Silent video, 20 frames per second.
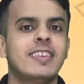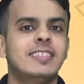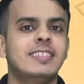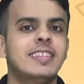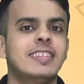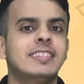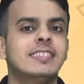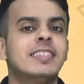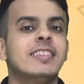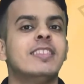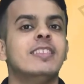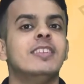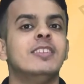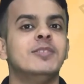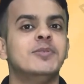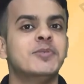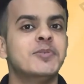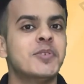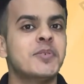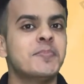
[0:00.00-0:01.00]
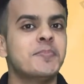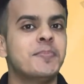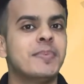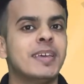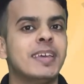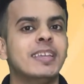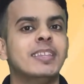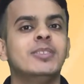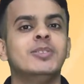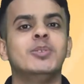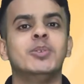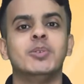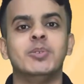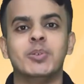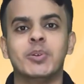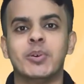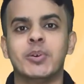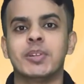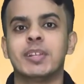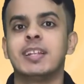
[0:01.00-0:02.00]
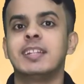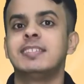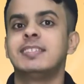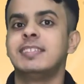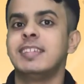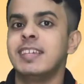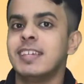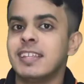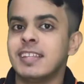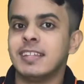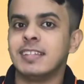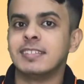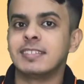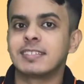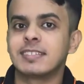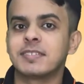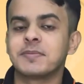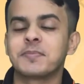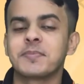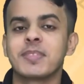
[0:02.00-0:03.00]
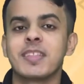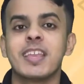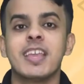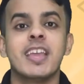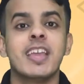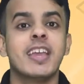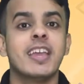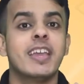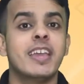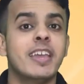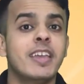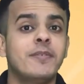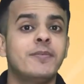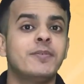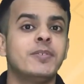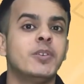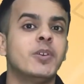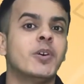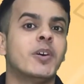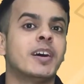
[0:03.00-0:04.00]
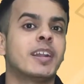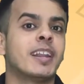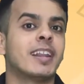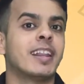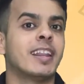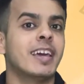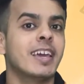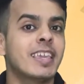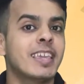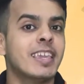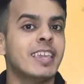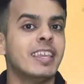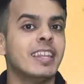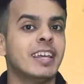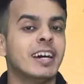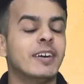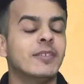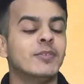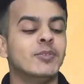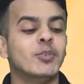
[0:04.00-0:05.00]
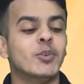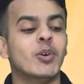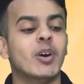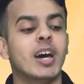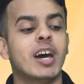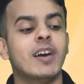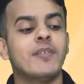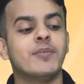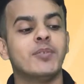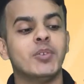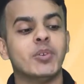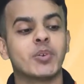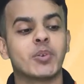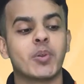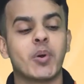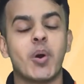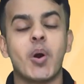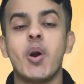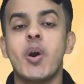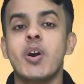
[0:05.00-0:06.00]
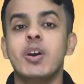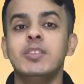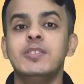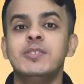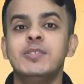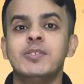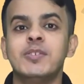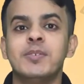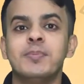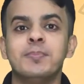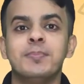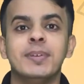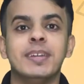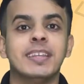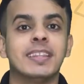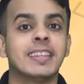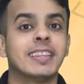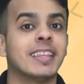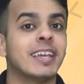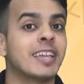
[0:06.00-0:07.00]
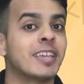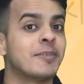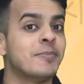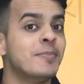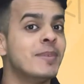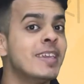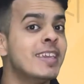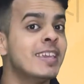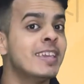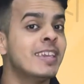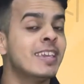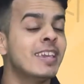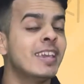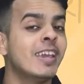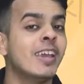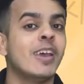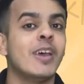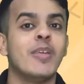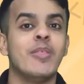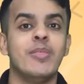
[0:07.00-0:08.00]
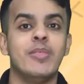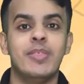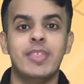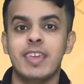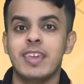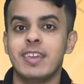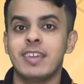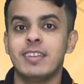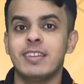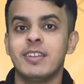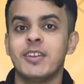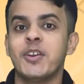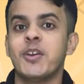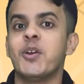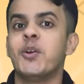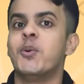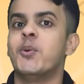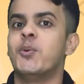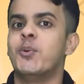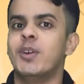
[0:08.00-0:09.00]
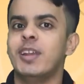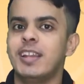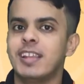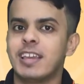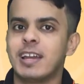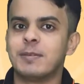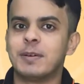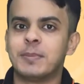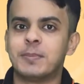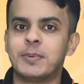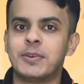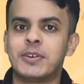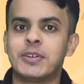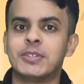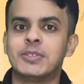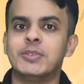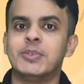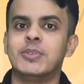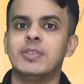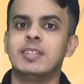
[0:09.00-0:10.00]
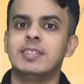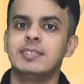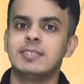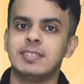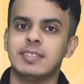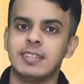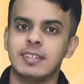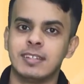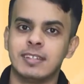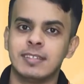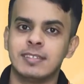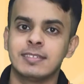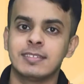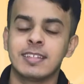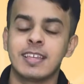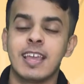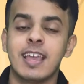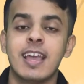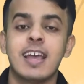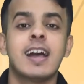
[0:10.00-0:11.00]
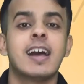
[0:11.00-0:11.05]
this is the ZoomBit tutorial series. If you are lucky enough to have your own ZoomBit like me, then welcome aboard to this series